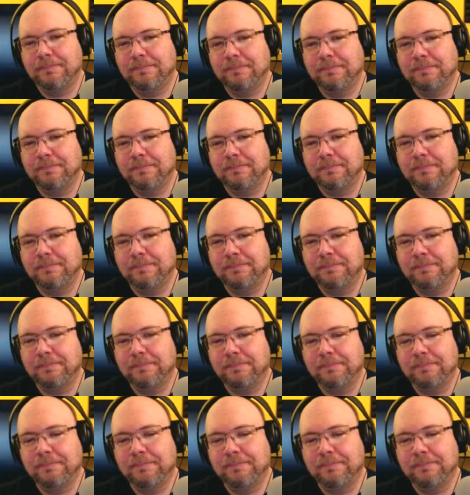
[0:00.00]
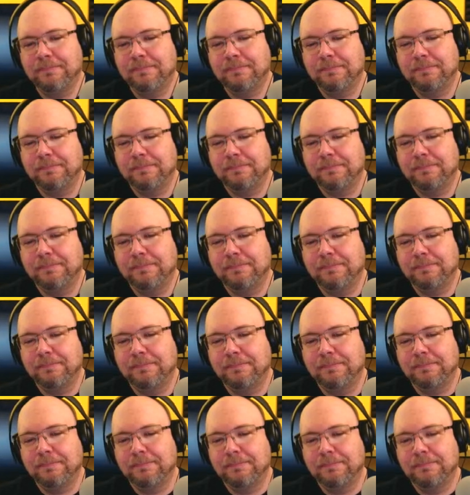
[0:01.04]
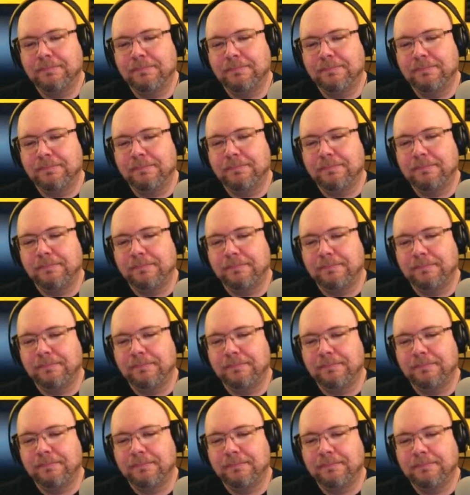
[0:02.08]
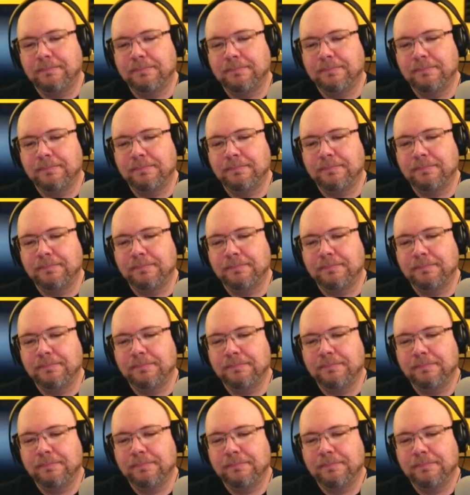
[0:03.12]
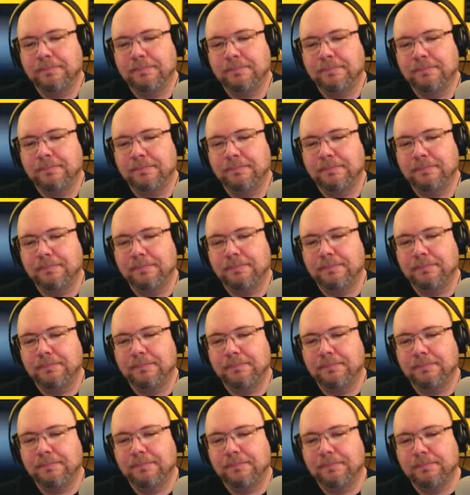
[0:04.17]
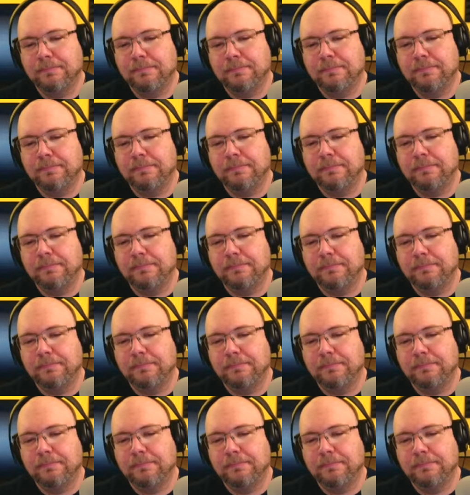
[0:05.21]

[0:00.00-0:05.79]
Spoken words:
(not speaking)